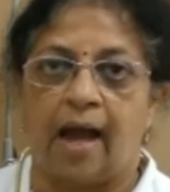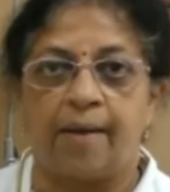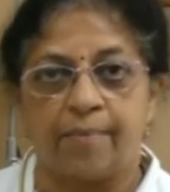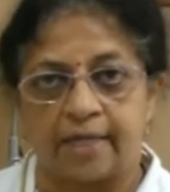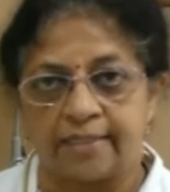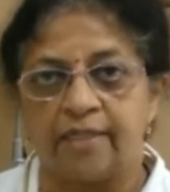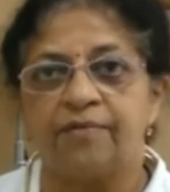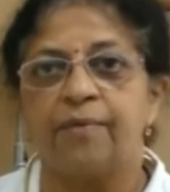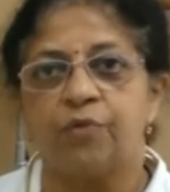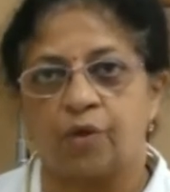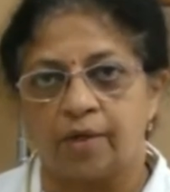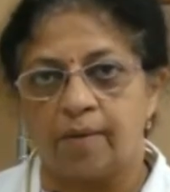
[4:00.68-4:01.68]
I myself
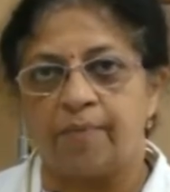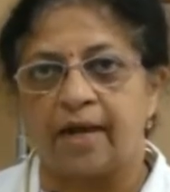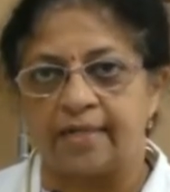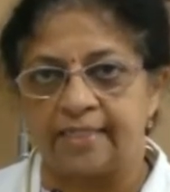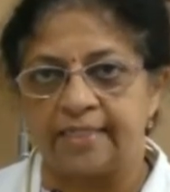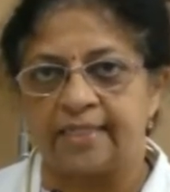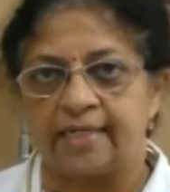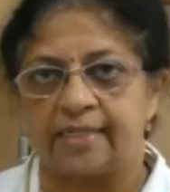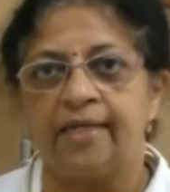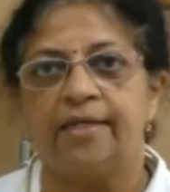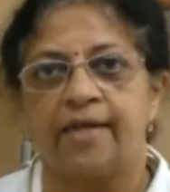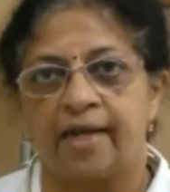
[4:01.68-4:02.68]
am Dr. Prachi
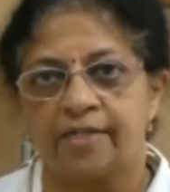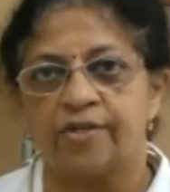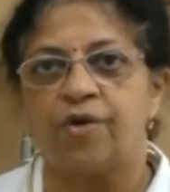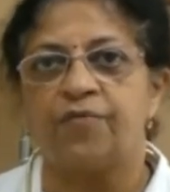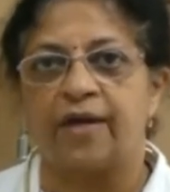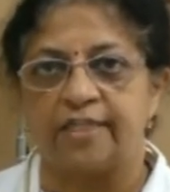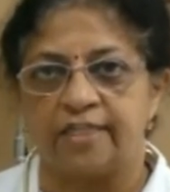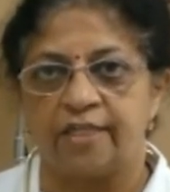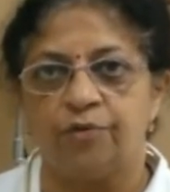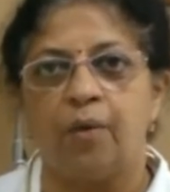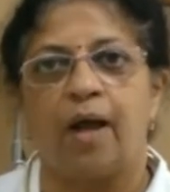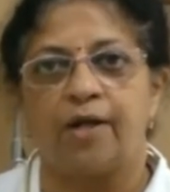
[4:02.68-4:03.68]
Sathe, Director of
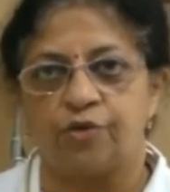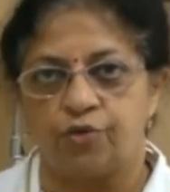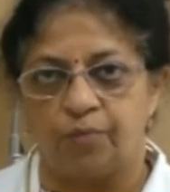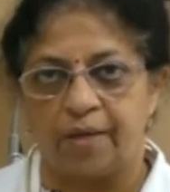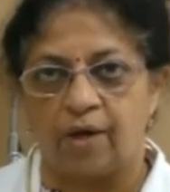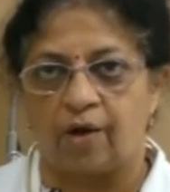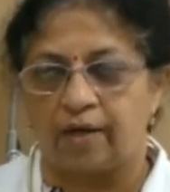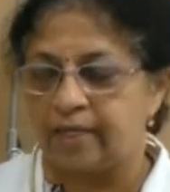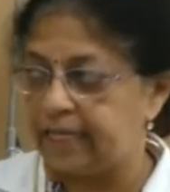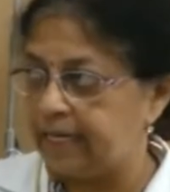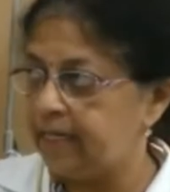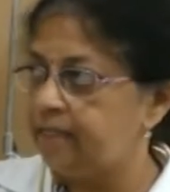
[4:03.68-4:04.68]
ICU at Ruby Hall
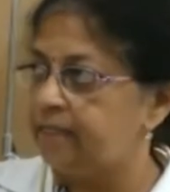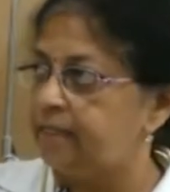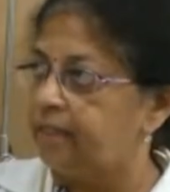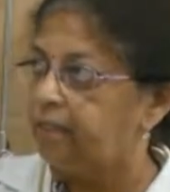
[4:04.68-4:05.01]
Clinic.